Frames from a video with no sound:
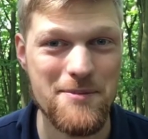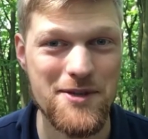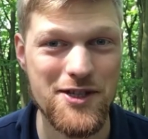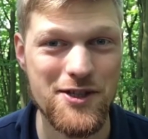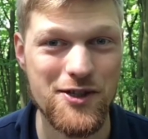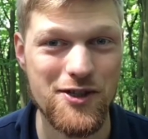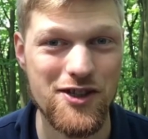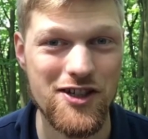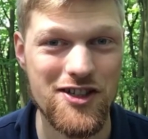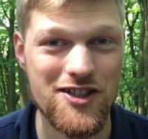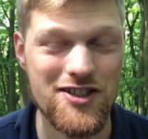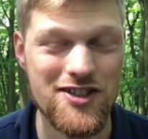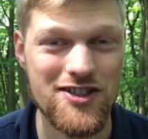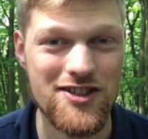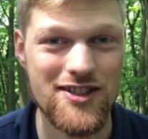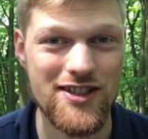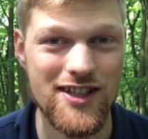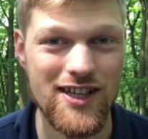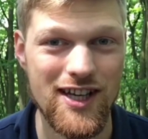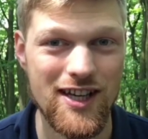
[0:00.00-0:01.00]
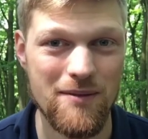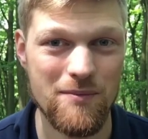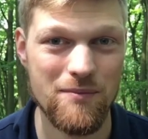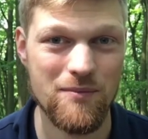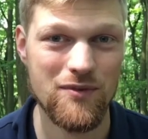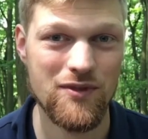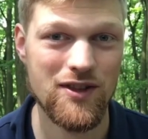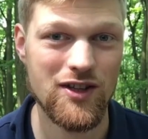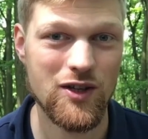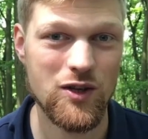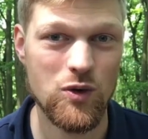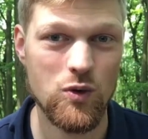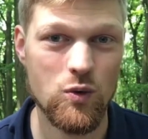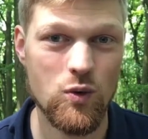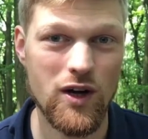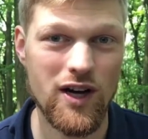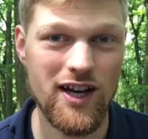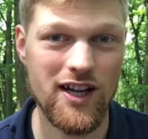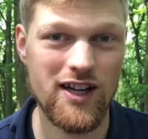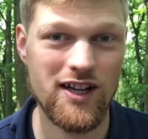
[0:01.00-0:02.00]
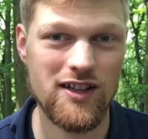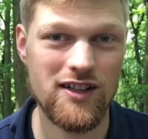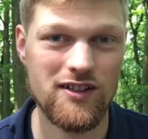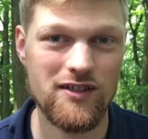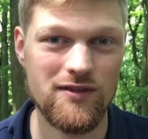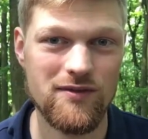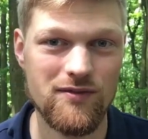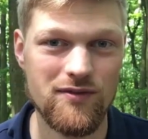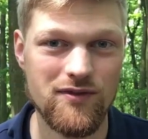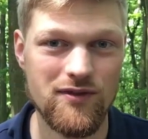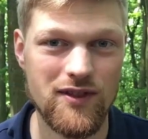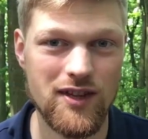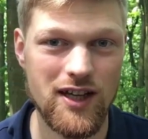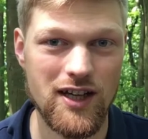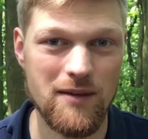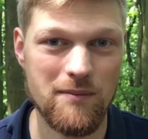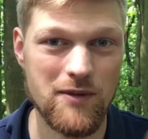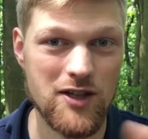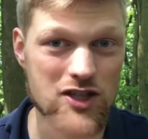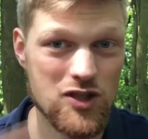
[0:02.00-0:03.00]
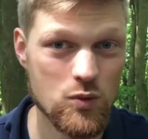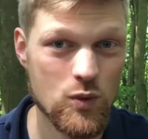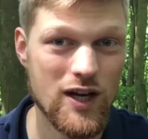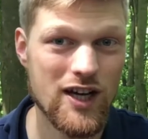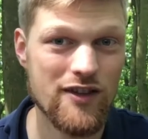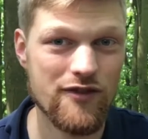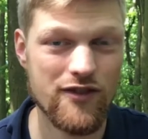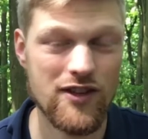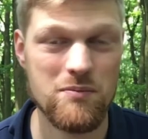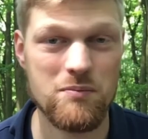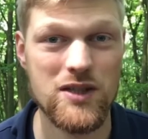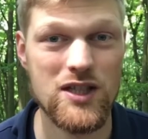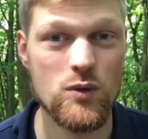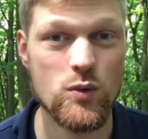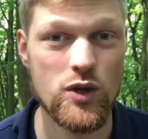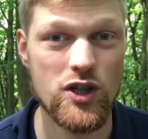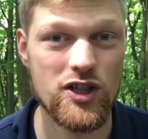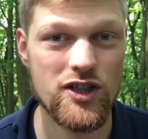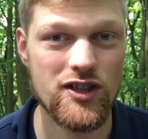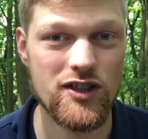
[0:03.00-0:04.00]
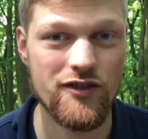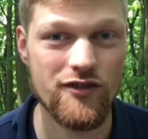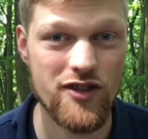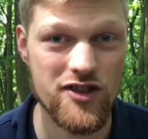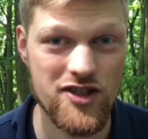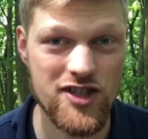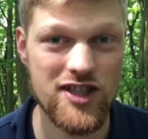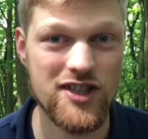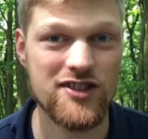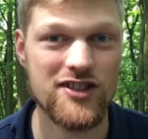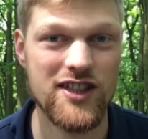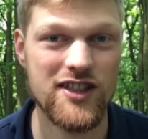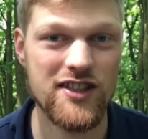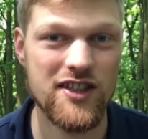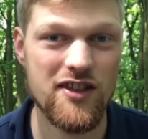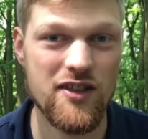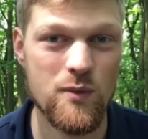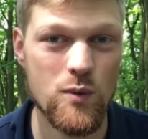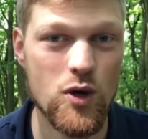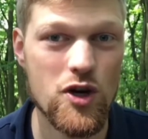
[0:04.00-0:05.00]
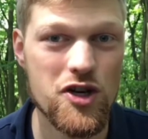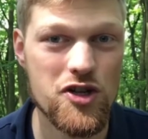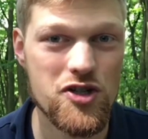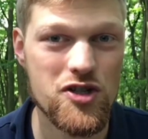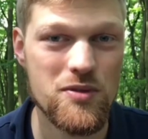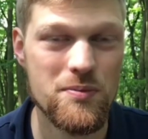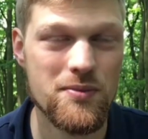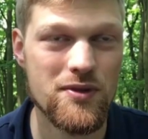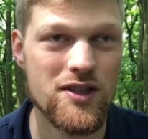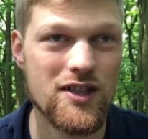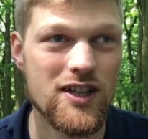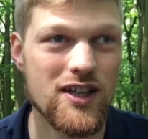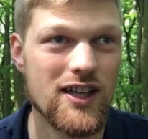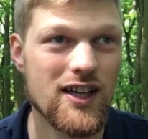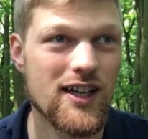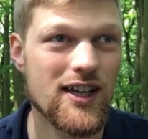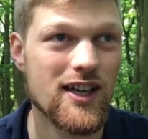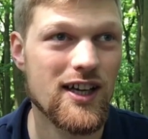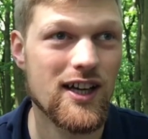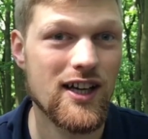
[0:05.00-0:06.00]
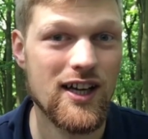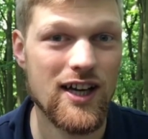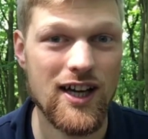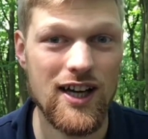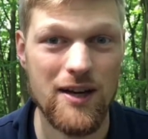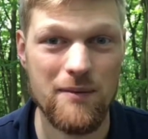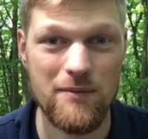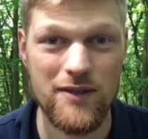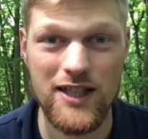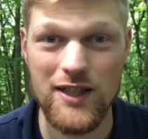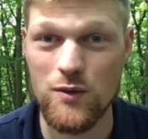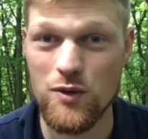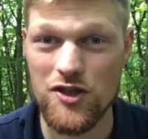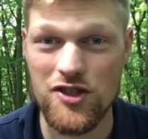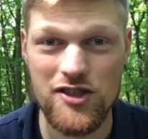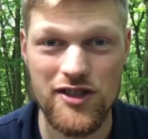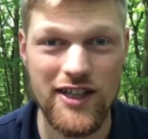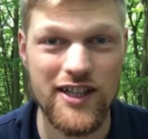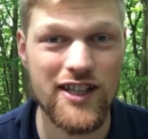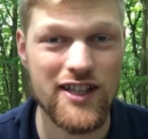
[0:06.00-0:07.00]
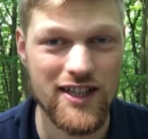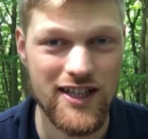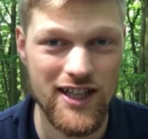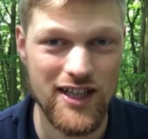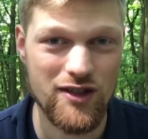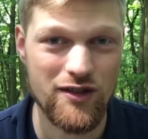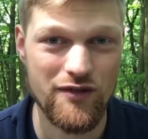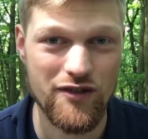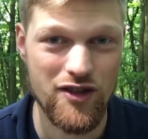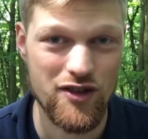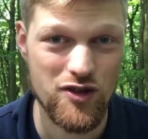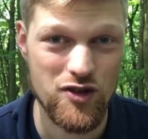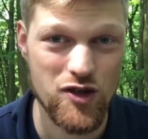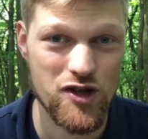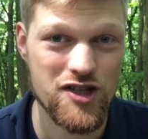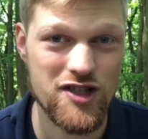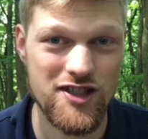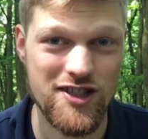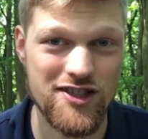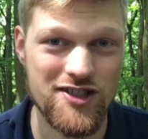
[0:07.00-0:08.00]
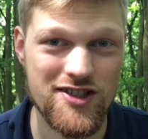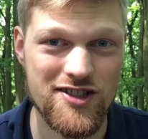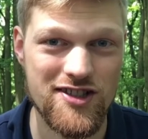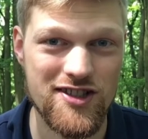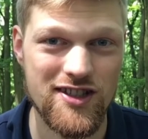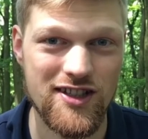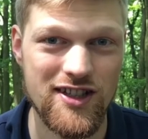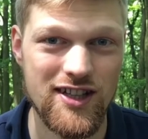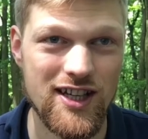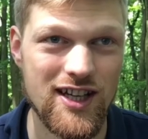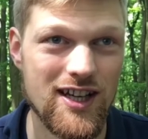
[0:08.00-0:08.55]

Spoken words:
because while his wife and me were facilitating the workshop, he was taking care of the journalists.